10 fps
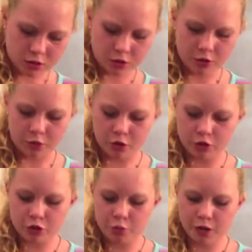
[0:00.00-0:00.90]
So you
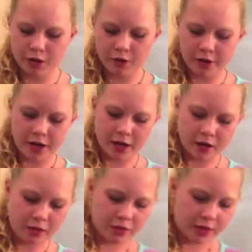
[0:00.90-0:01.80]
just want to create
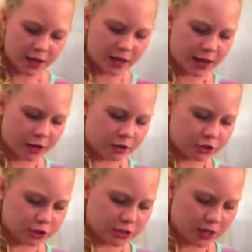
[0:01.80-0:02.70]
a thin layer
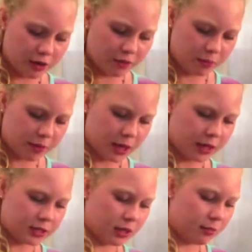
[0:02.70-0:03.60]
just to cover the
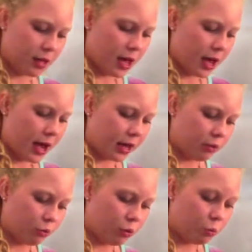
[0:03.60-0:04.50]
bananas up, and
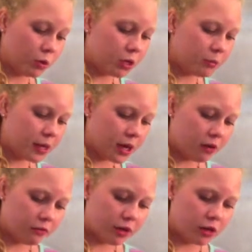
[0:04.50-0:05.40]
we will be
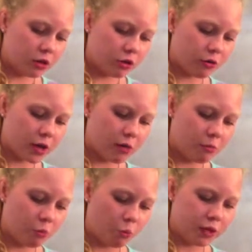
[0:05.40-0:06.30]
covering the
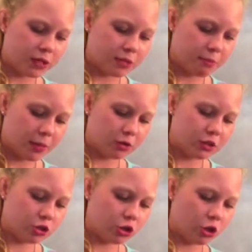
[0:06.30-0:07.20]
cream with some
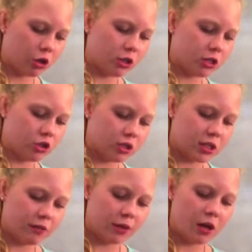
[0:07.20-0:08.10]
melted chocolate to just
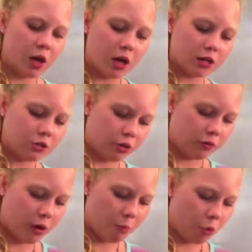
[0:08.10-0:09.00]
give it sort
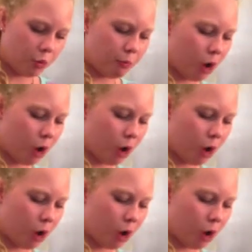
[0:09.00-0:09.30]
of a more